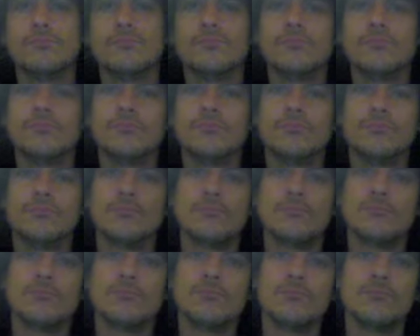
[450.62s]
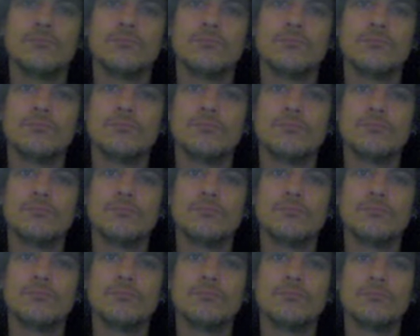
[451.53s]

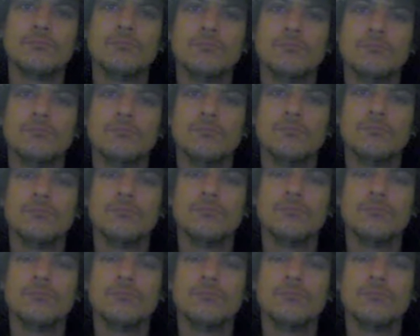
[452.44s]
Nobody speaks.